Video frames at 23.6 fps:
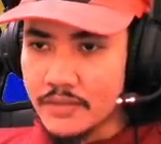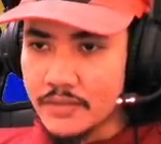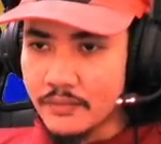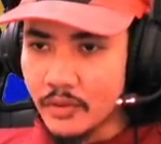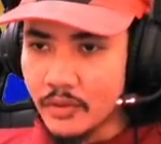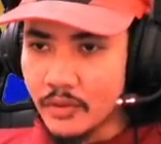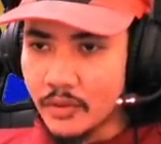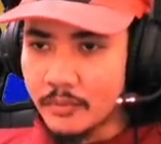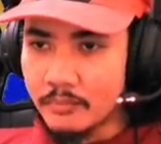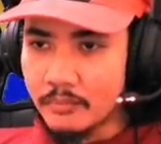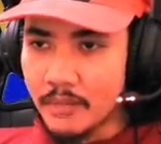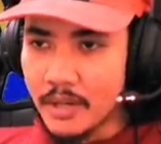
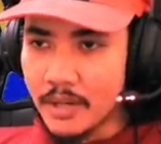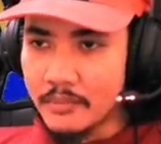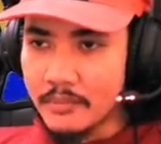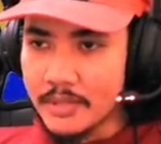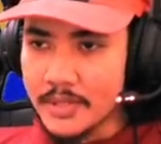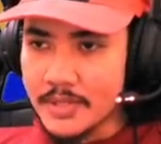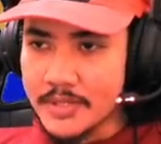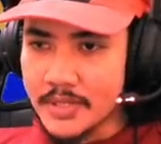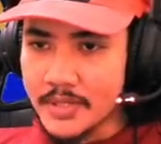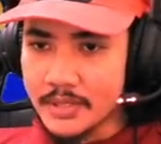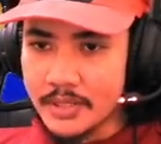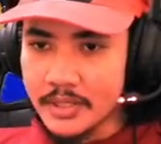for bombing
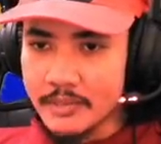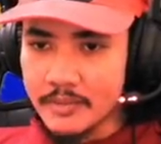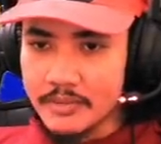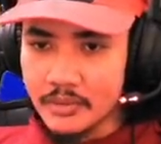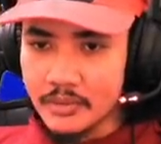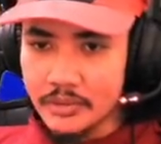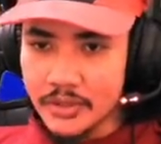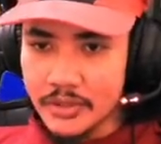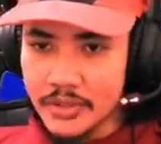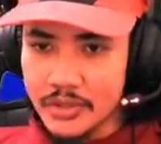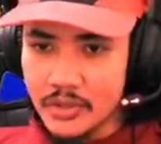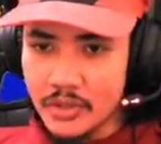setup, so
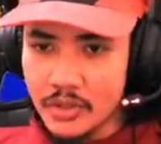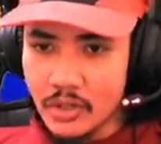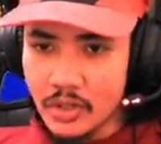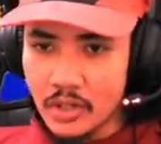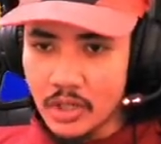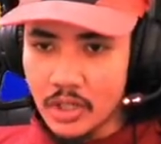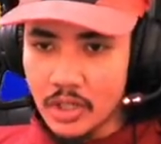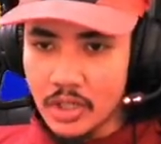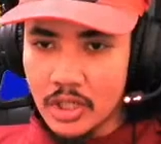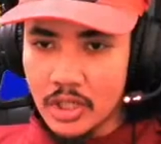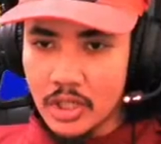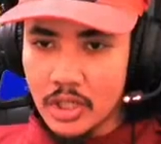there's no